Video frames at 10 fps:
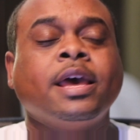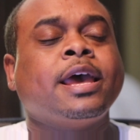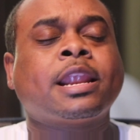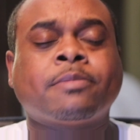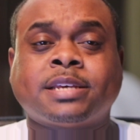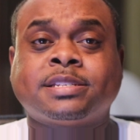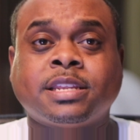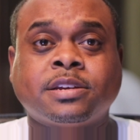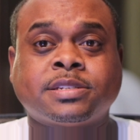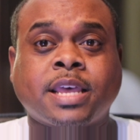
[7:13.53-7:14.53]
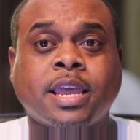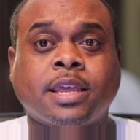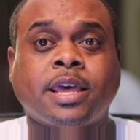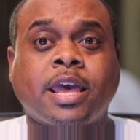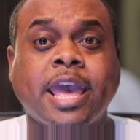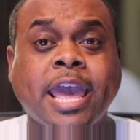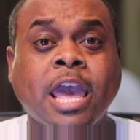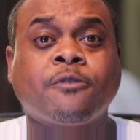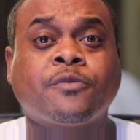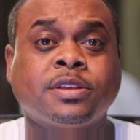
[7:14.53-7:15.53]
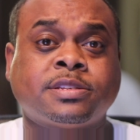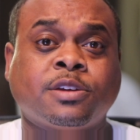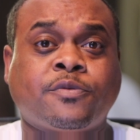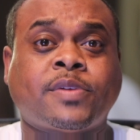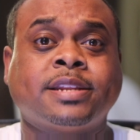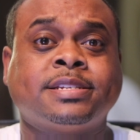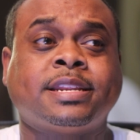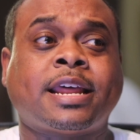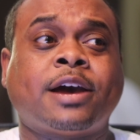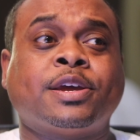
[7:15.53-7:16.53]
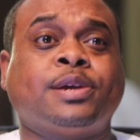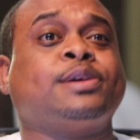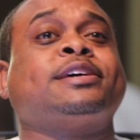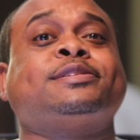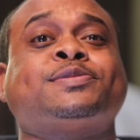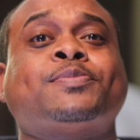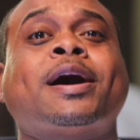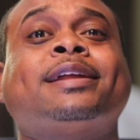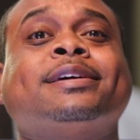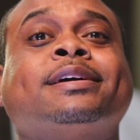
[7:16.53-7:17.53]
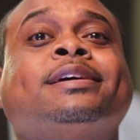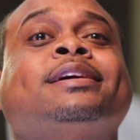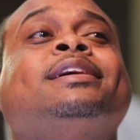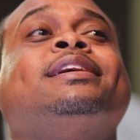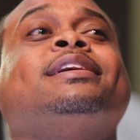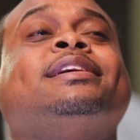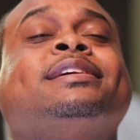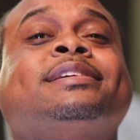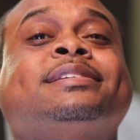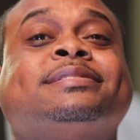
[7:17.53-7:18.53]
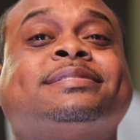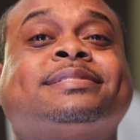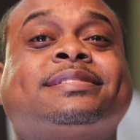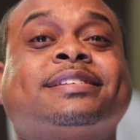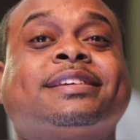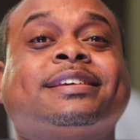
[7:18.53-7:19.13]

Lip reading: And I'm not sitting here saying that every single flight attendant out here that is smiling is